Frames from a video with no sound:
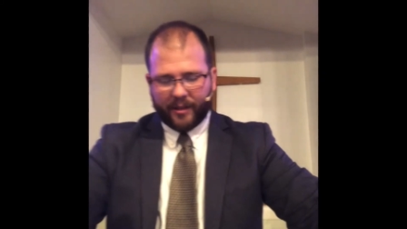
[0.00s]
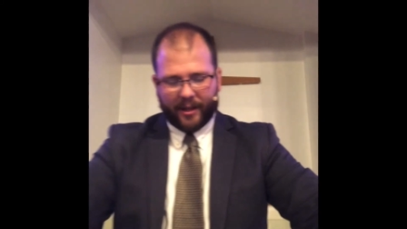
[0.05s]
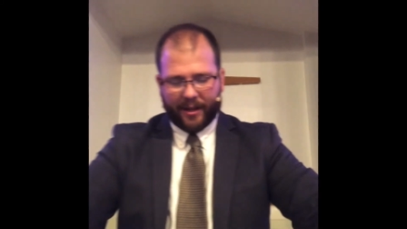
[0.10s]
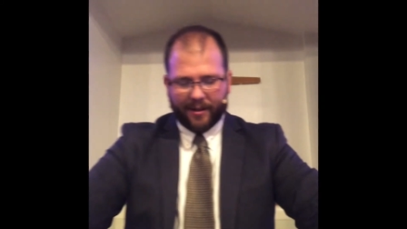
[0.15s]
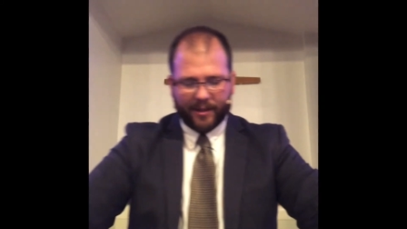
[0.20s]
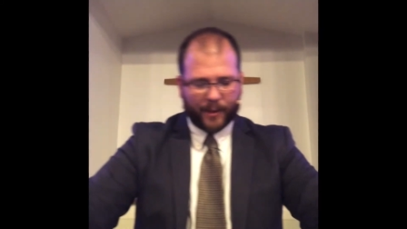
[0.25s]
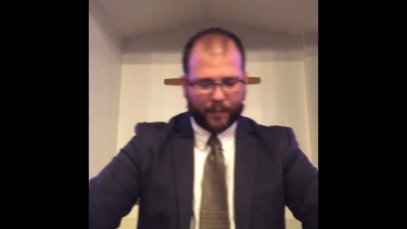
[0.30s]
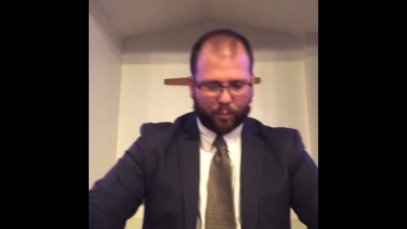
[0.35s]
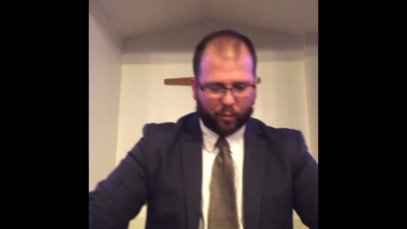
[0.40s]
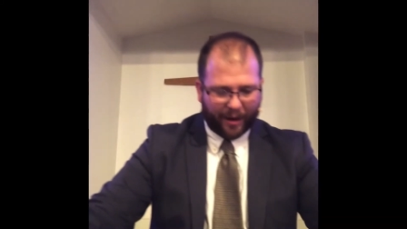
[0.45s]
he
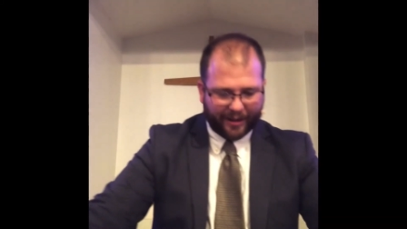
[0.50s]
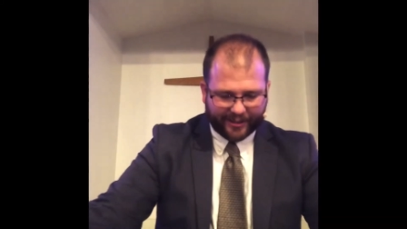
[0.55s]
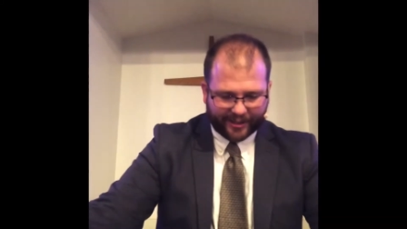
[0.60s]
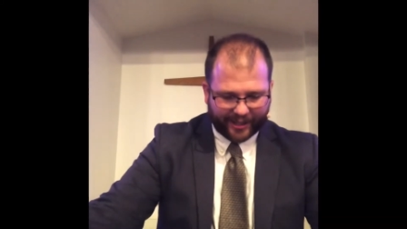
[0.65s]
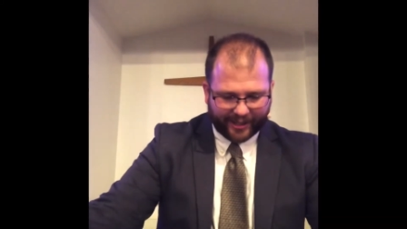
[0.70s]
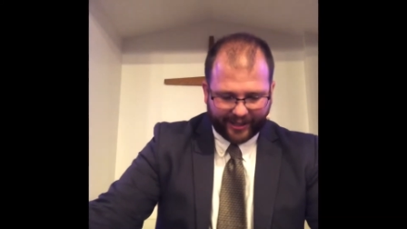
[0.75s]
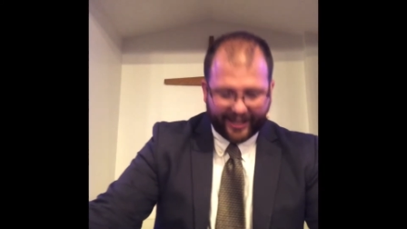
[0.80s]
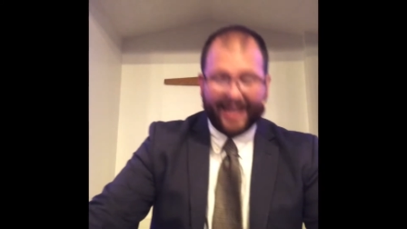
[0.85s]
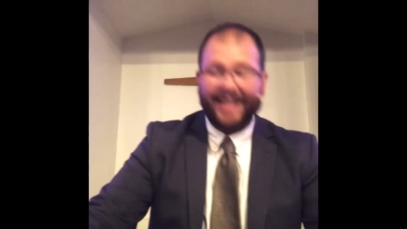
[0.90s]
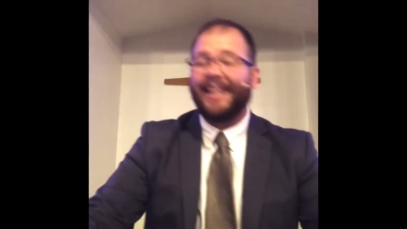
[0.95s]
is
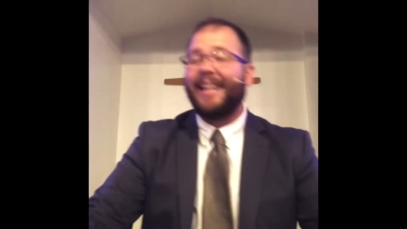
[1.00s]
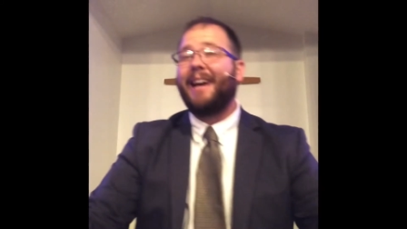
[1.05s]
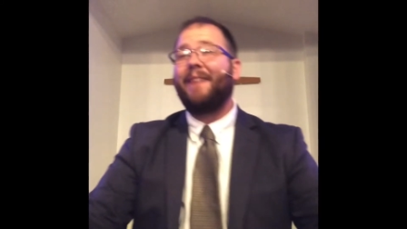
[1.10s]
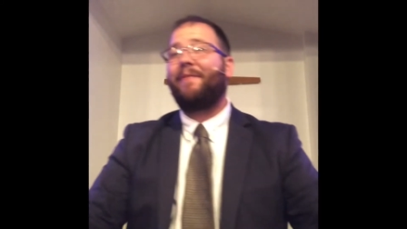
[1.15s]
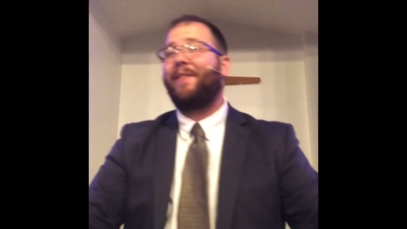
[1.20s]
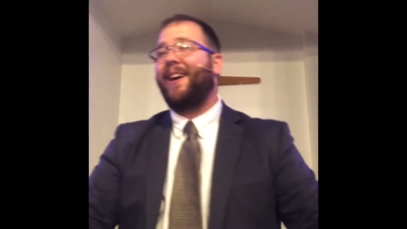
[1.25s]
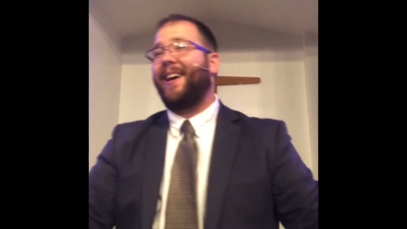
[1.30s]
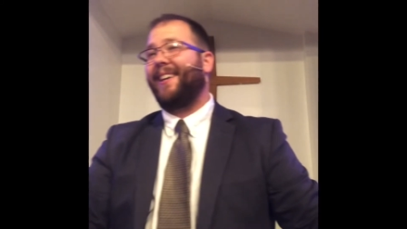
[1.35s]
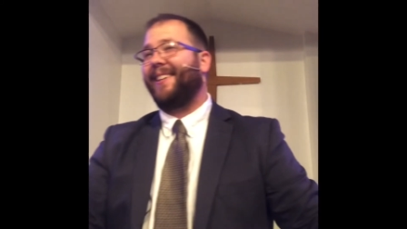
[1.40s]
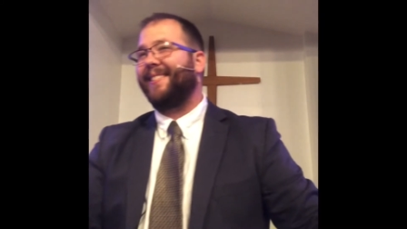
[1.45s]
presently
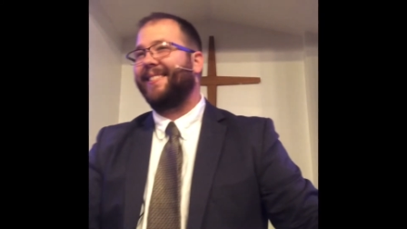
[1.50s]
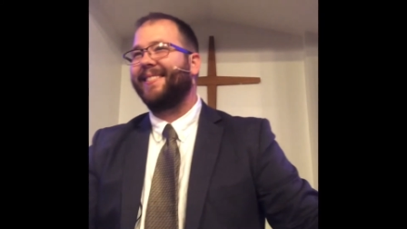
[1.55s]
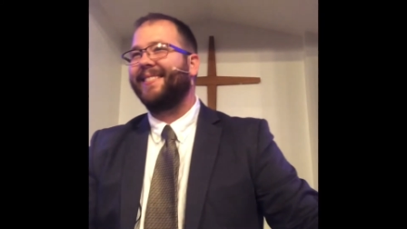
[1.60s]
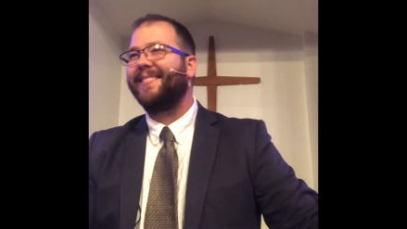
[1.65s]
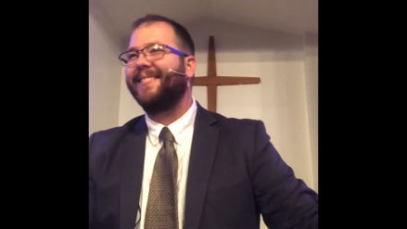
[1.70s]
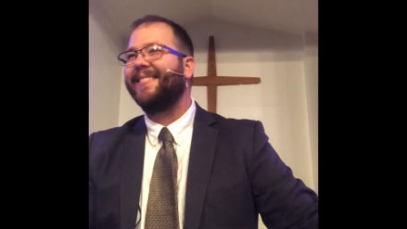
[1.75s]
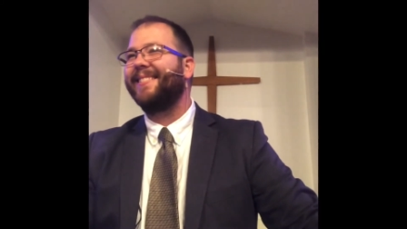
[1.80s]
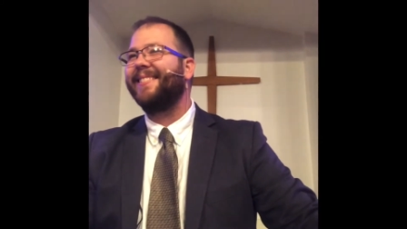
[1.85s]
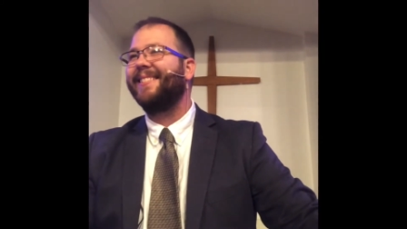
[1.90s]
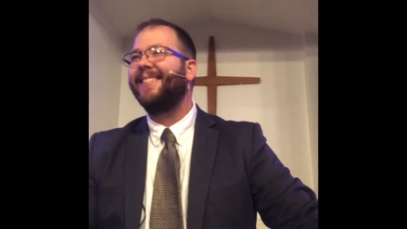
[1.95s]
living.
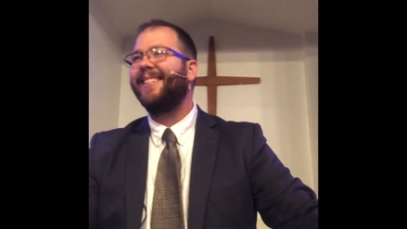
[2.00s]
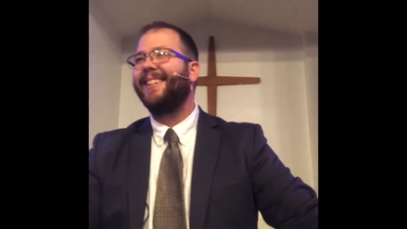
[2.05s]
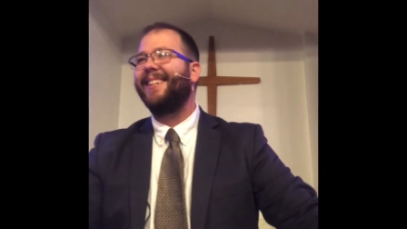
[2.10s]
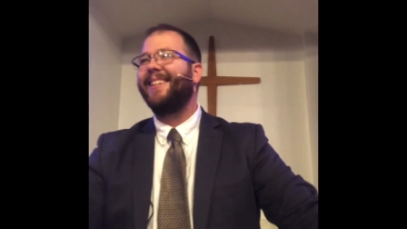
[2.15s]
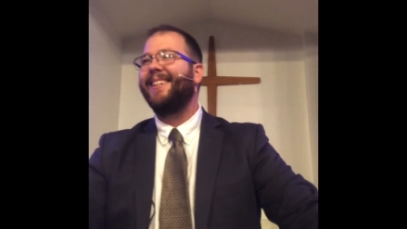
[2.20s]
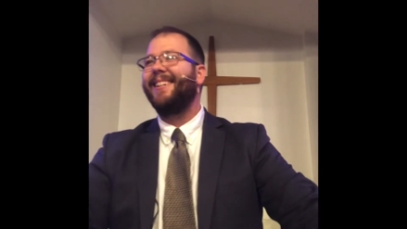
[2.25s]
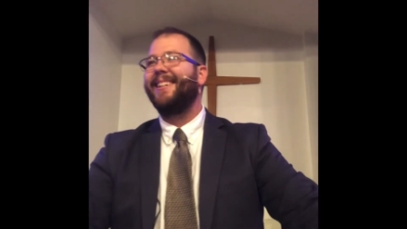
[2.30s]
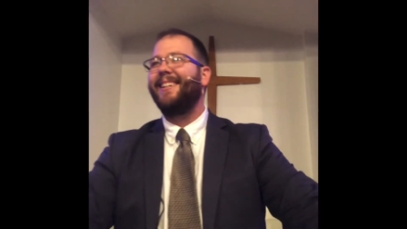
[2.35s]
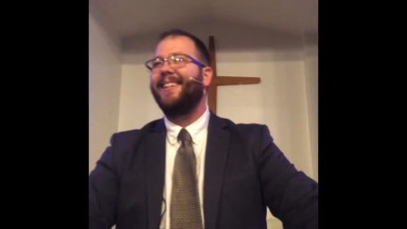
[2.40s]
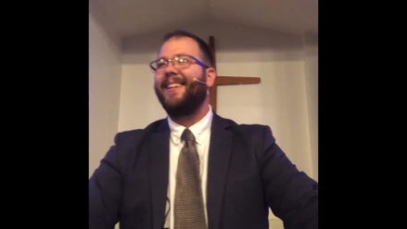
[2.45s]

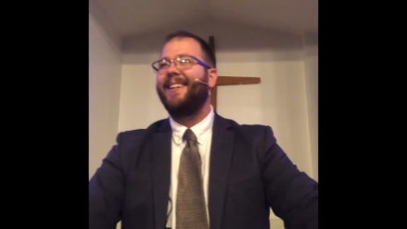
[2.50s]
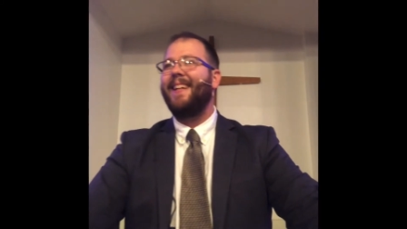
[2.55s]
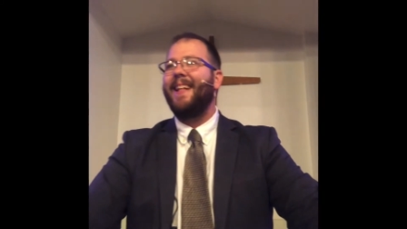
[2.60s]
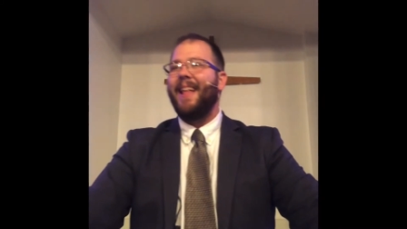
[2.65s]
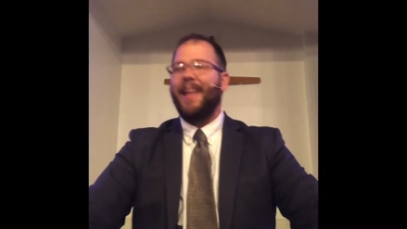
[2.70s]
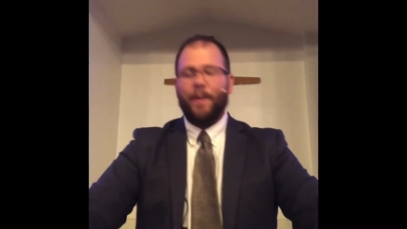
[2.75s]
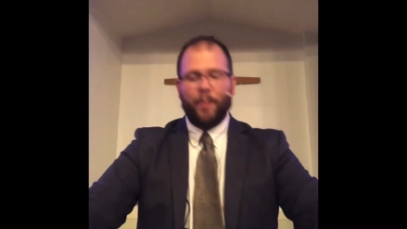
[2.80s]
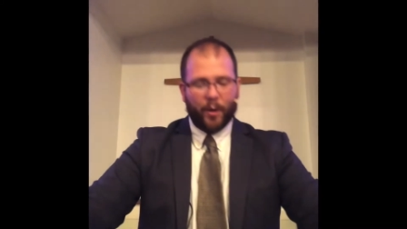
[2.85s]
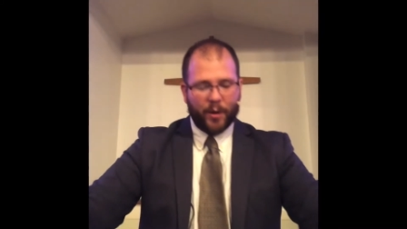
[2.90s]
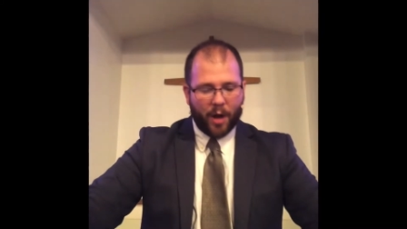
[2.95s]

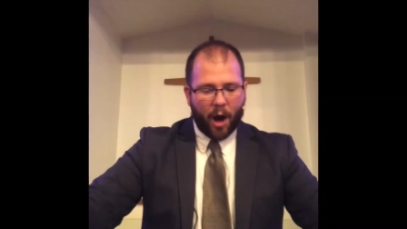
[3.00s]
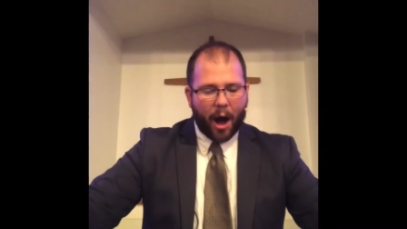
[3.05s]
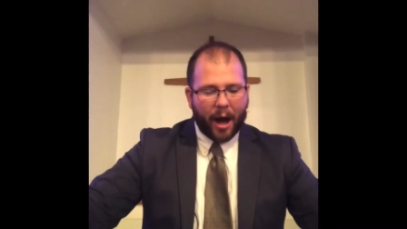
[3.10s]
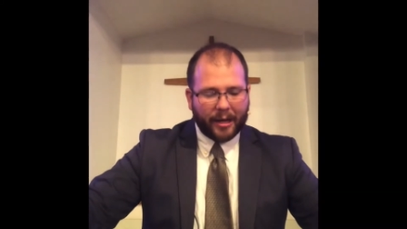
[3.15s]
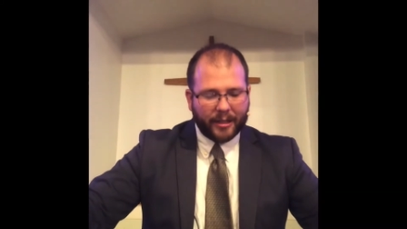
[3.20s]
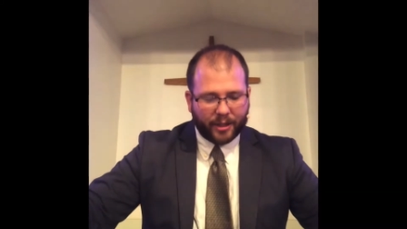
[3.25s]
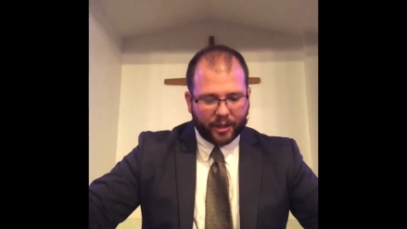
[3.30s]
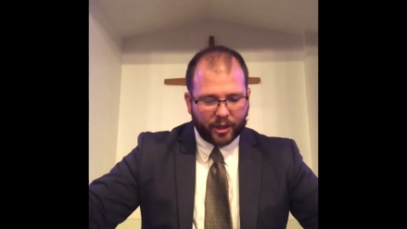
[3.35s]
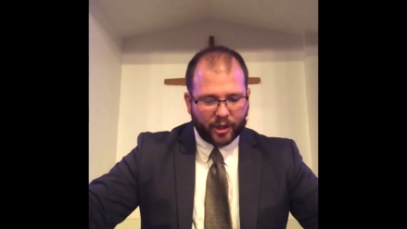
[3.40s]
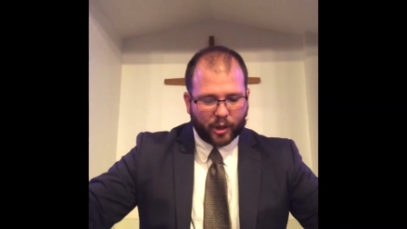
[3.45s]
He will
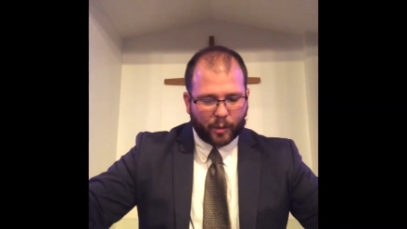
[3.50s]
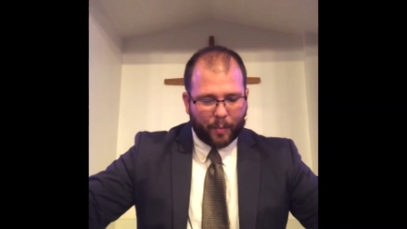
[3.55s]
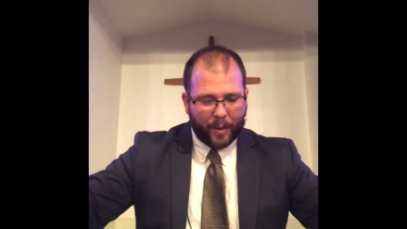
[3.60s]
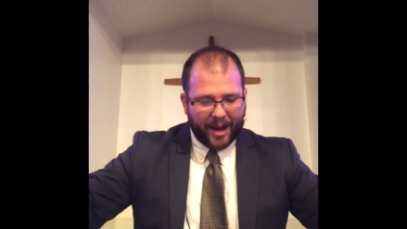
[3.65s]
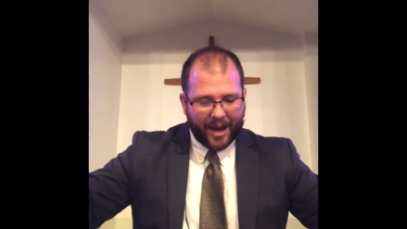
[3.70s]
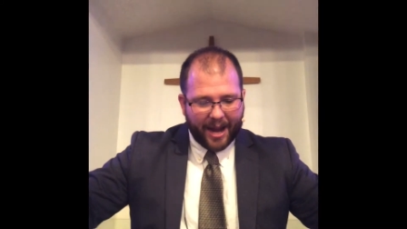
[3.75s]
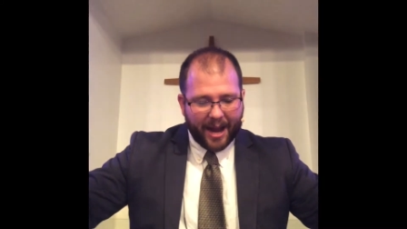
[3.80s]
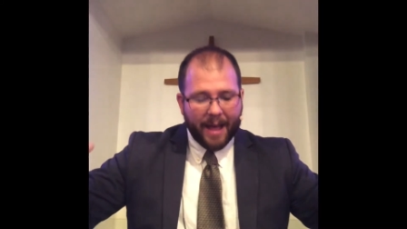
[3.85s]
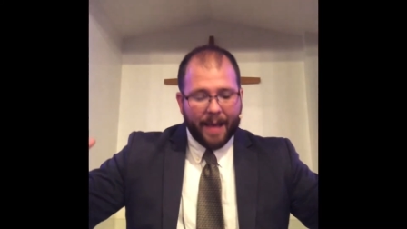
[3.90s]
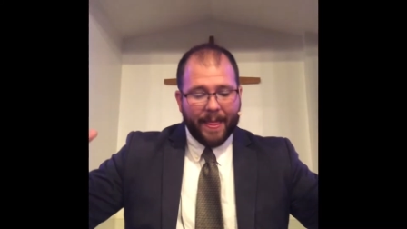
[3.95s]
not just
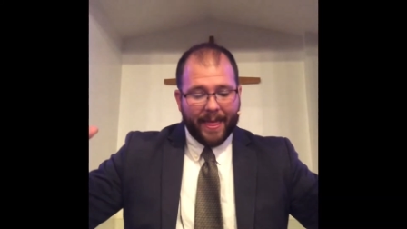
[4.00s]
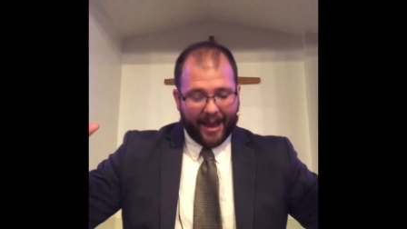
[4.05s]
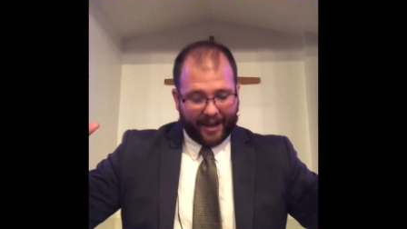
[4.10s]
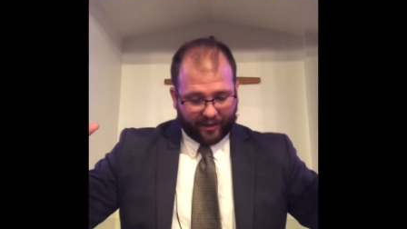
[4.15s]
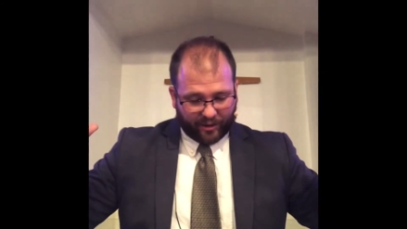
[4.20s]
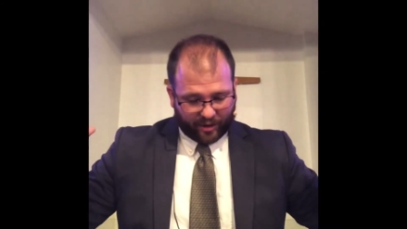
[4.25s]
be